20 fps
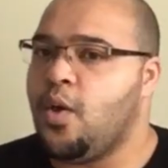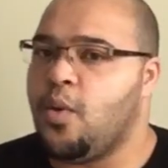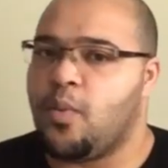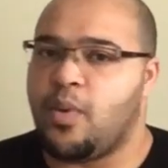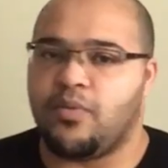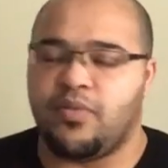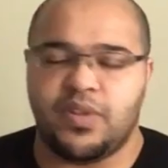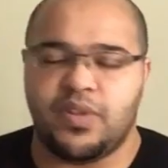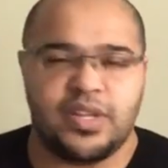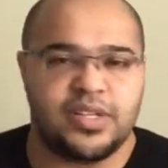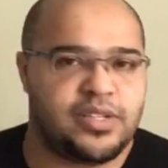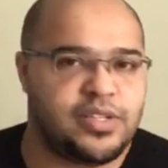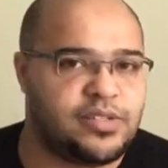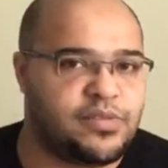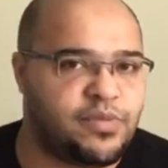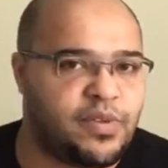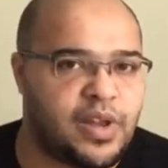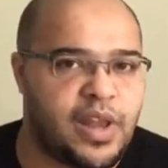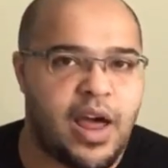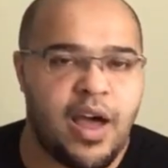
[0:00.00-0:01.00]
Whether this
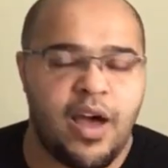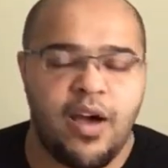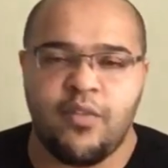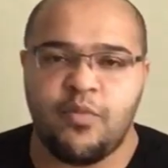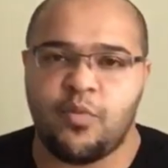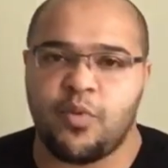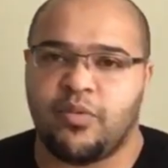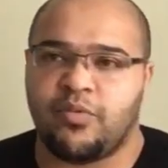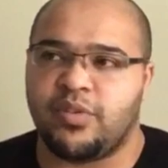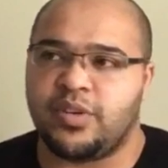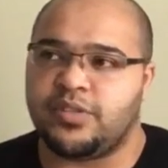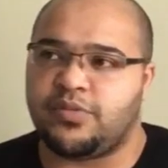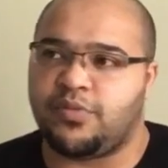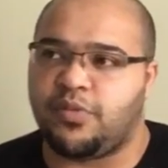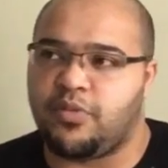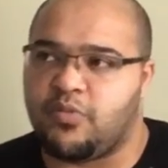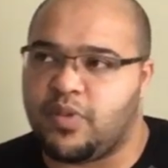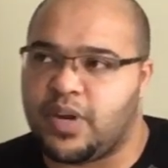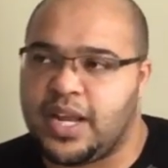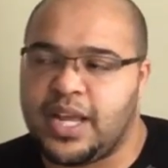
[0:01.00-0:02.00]
is for love, whether it's
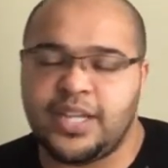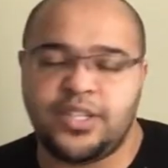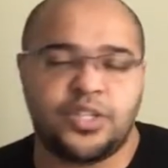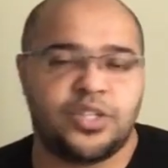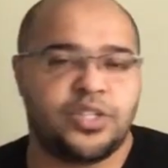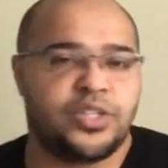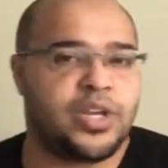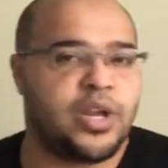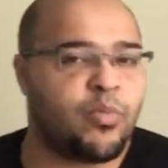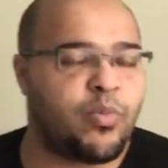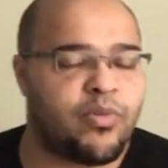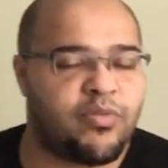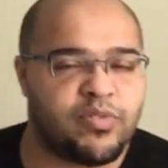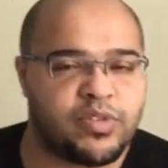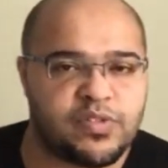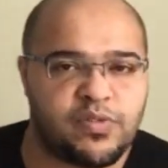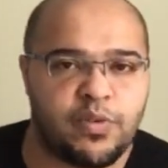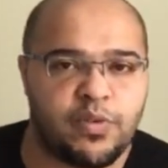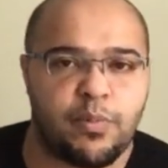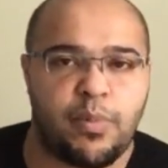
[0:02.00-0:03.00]
for a relationship, whether
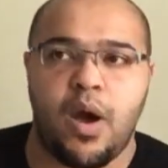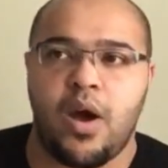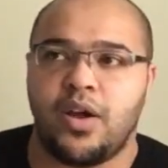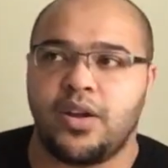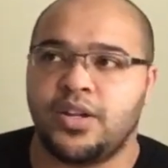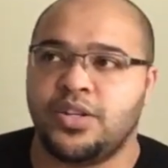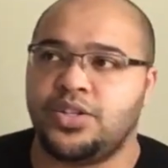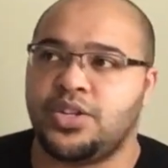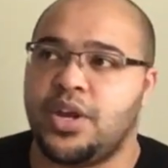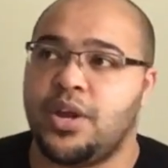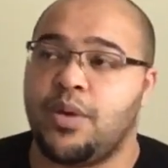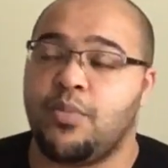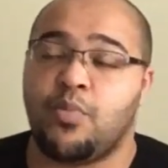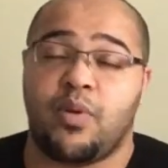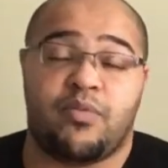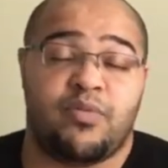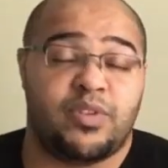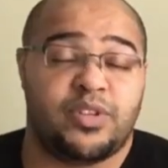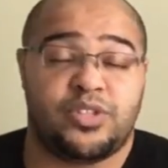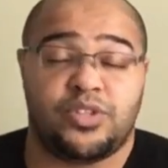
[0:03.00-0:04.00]
it's for partnership,
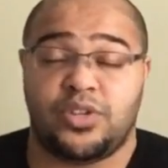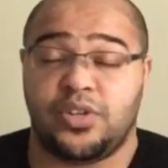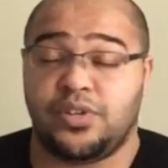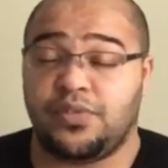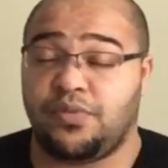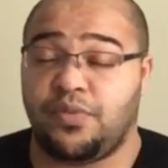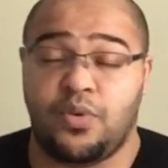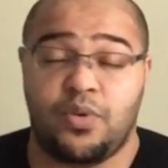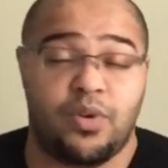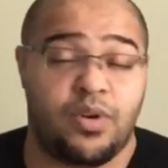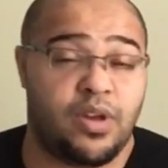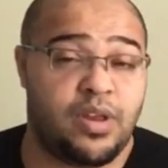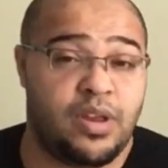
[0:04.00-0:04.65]
whether it's just for,